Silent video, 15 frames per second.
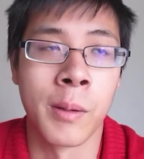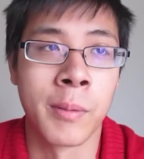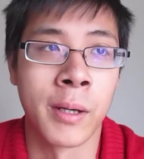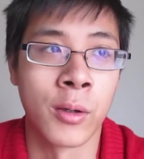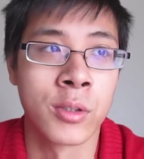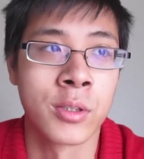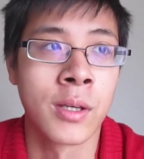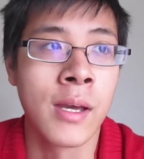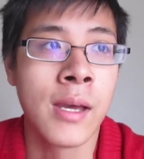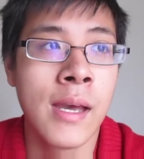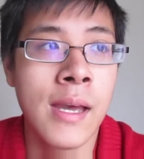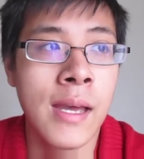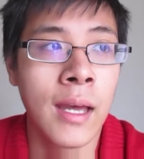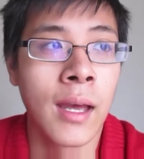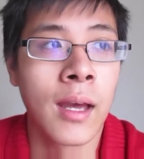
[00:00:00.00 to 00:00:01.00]
parents.
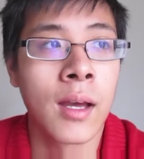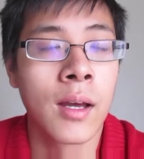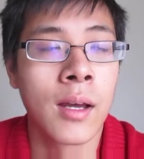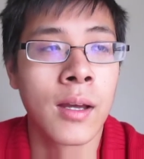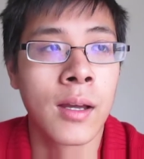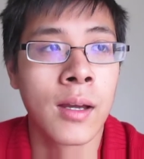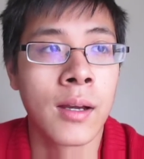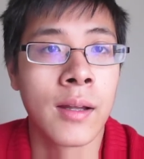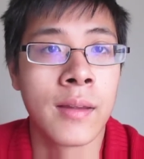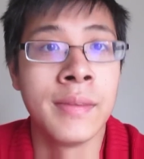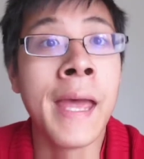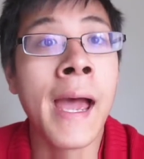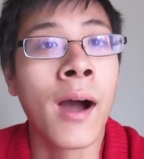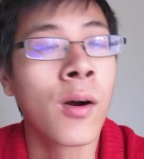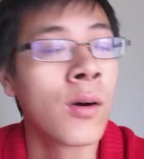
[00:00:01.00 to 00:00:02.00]

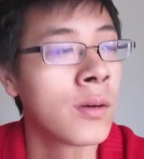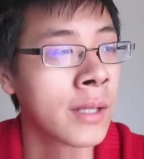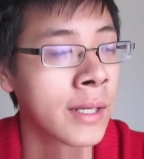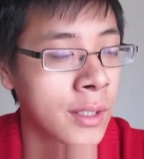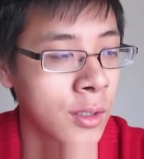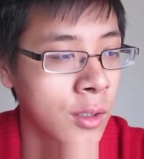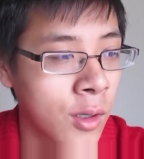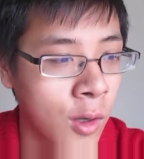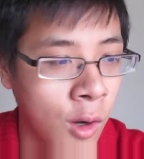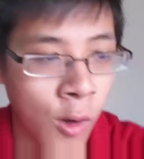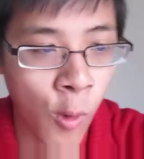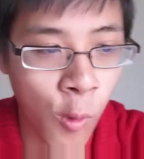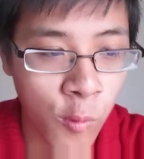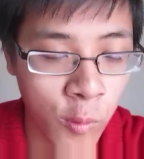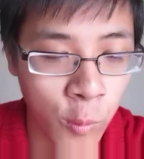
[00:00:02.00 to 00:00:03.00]
Now, like our
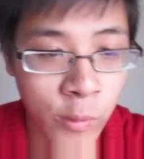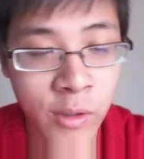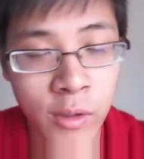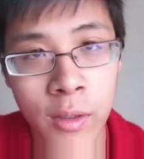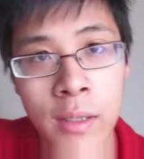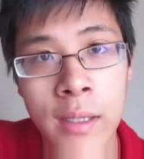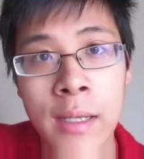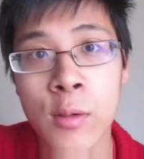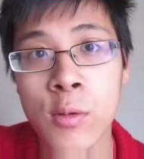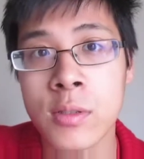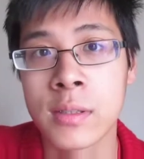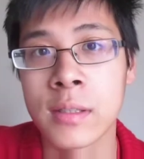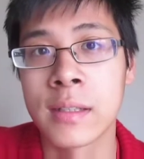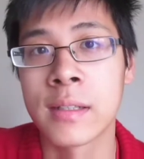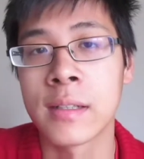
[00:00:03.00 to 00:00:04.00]
whole, it was
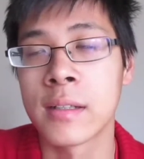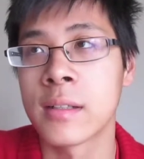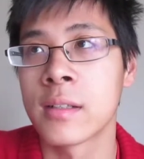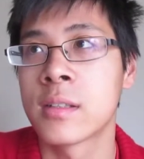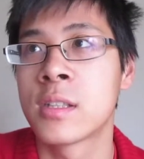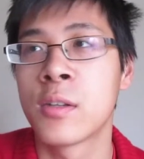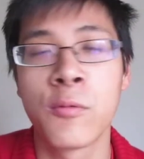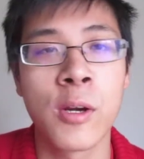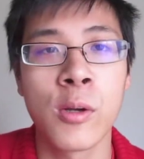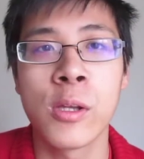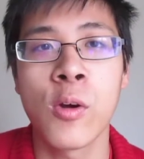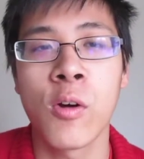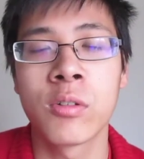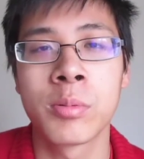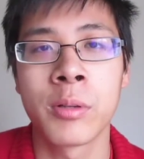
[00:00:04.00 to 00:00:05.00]
severely
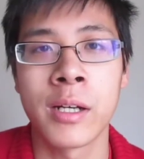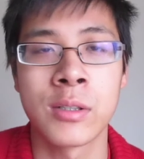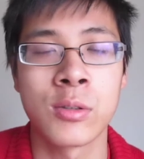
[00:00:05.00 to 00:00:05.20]
overpriced.